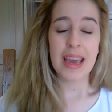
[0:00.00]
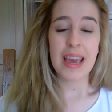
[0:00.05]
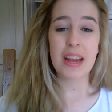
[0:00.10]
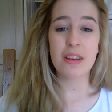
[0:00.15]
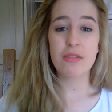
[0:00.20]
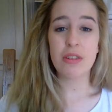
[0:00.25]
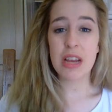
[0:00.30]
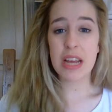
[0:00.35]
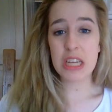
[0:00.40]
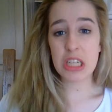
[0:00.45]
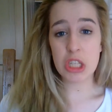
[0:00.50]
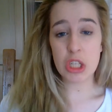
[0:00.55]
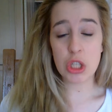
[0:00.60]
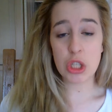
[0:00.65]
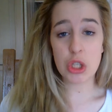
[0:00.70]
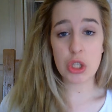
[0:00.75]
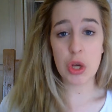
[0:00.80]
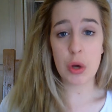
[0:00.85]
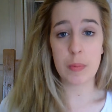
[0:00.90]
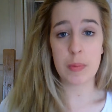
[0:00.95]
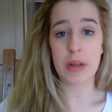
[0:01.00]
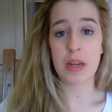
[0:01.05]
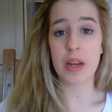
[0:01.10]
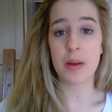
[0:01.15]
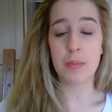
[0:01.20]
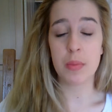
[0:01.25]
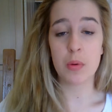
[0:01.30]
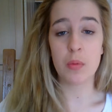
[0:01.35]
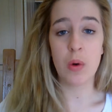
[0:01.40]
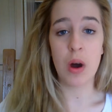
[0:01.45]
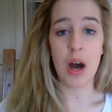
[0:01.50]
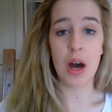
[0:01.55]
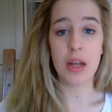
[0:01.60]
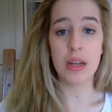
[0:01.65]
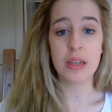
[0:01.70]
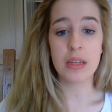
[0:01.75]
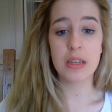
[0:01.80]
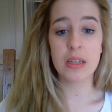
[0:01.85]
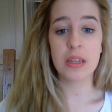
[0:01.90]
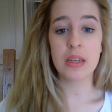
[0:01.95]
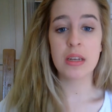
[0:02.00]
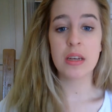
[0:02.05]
In relation to topic number one,